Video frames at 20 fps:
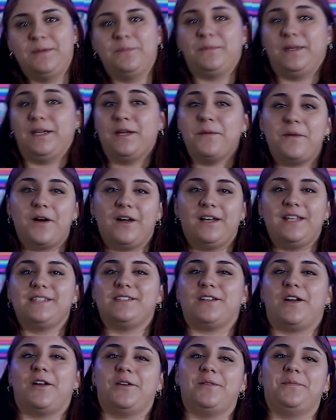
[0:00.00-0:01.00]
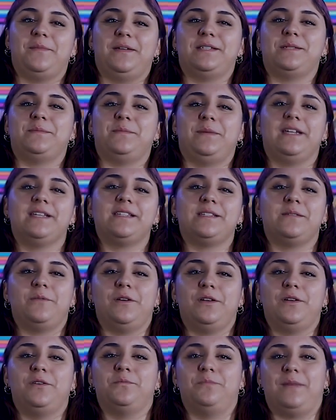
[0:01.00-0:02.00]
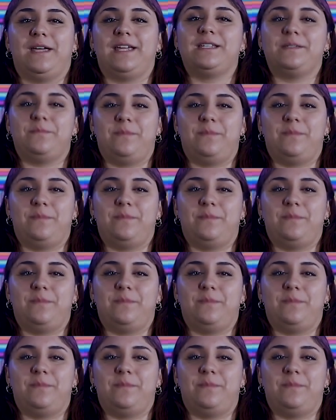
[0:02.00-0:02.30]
Being a party starter means being someone who makes